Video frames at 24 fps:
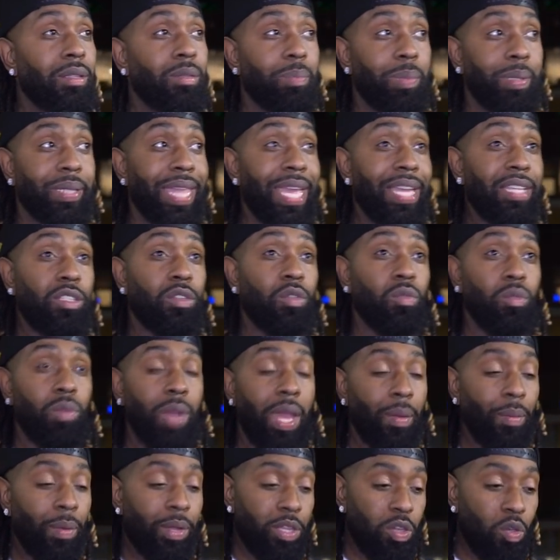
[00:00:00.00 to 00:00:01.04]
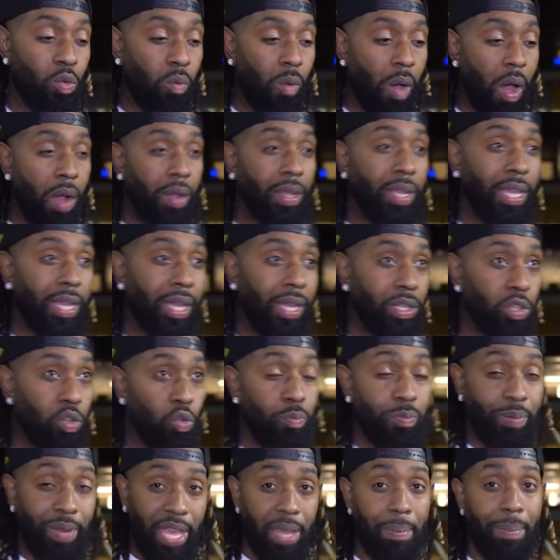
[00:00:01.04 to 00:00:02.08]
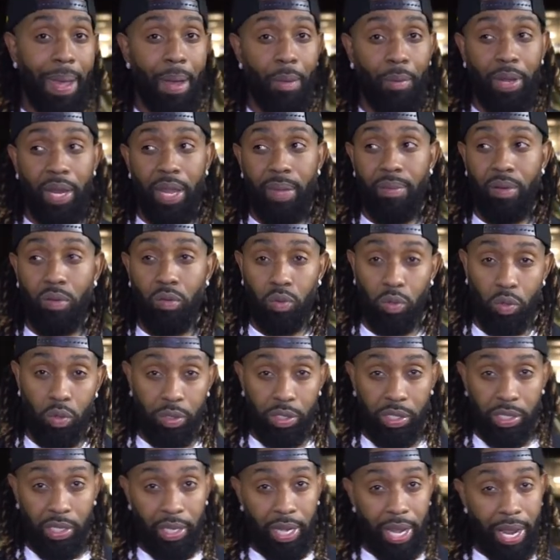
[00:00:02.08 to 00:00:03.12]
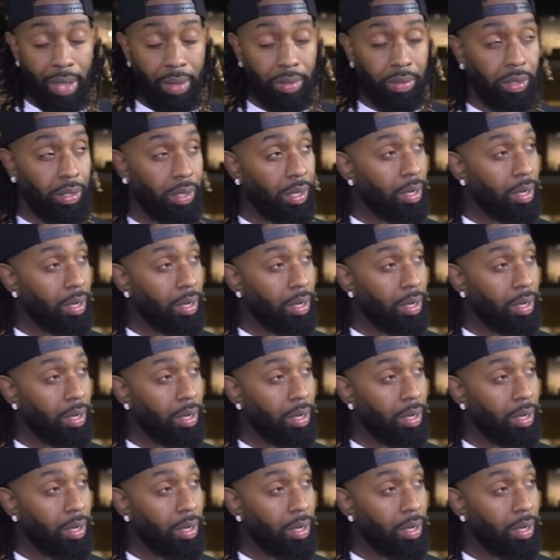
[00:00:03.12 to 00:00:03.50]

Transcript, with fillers: But that's the, like, when you walk in, you play by whatever rules is in the house.